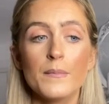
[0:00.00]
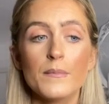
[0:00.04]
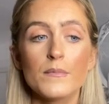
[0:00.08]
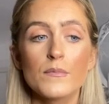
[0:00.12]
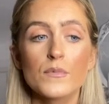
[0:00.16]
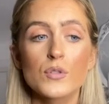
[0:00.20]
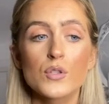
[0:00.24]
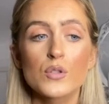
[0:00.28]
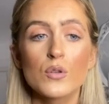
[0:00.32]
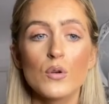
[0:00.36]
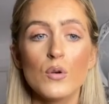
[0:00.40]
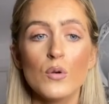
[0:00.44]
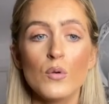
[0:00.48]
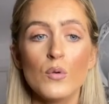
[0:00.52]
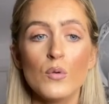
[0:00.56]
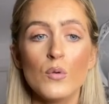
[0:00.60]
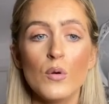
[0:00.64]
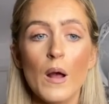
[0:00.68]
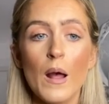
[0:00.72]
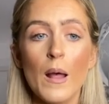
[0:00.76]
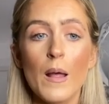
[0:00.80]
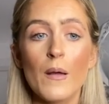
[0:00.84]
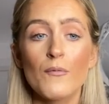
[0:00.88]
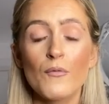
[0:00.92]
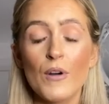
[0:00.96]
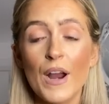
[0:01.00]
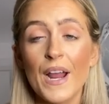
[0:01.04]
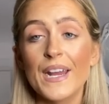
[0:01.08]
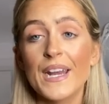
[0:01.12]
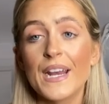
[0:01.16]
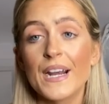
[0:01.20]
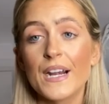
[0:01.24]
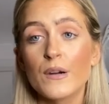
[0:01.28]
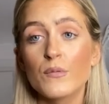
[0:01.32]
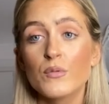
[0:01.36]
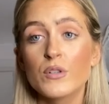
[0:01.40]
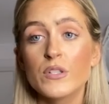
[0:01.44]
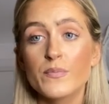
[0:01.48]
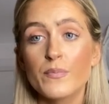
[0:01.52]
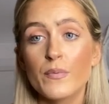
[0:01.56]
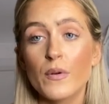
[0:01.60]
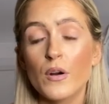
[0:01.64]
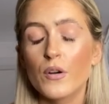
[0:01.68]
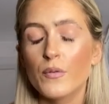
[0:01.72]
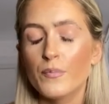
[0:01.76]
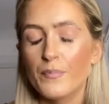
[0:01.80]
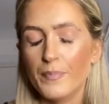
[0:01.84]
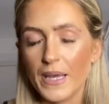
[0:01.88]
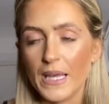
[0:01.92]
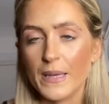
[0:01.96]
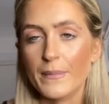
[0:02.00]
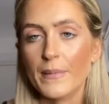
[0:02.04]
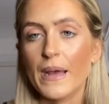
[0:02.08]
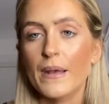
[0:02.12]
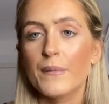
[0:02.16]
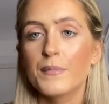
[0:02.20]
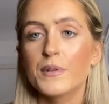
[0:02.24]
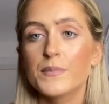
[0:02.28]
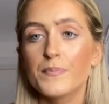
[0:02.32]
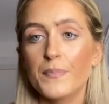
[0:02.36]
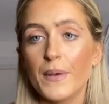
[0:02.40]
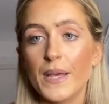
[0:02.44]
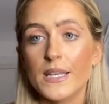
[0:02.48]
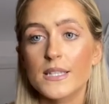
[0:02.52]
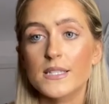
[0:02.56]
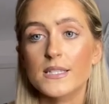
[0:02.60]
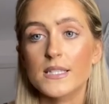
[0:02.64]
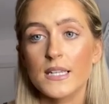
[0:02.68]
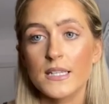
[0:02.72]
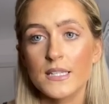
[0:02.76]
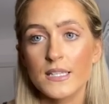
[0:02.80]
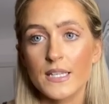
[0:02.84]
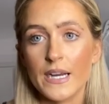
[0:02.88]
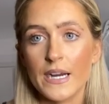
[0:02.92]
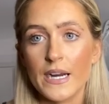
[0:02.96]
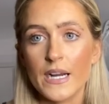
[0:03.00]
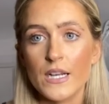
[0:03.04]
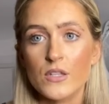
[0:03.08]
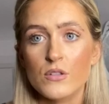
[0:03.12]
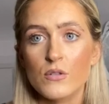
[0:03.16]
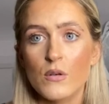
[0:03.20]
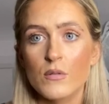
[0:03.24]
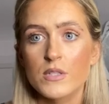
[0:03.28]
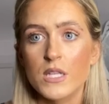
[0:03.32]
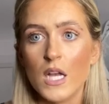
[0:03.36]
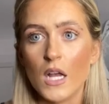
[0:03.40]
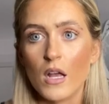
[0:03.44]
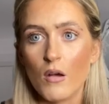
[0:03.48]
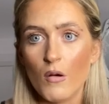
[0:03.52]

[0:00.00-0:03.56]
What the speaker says: So BMI was based in Derry, so I was like,